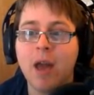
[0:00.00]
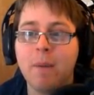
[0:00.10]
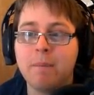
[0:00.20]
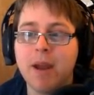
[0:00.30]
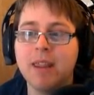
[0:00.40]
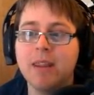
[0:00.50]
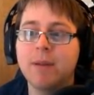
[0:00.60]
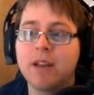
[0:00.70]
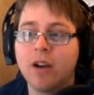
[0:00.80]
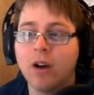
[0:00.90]
Mainly
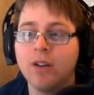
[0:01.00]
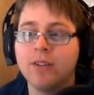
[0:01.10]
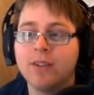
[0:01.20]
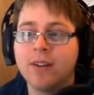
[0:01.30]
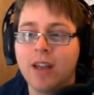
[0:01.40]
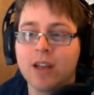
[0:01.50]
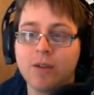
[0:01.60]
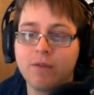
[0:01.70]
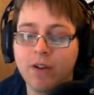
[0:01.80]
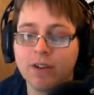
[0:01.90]
because,
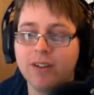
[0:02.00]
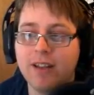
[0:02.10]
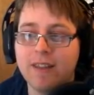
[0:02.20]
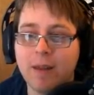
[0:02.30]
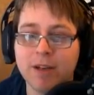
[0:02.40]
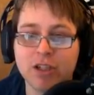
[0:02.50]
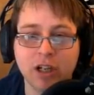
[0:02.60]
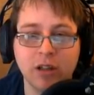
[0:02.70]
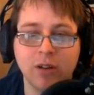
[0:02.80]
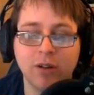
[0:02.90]
firstly, they mention
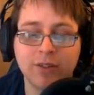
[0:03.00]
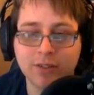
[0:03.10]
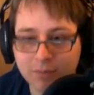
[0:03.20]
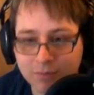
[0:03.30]
claws.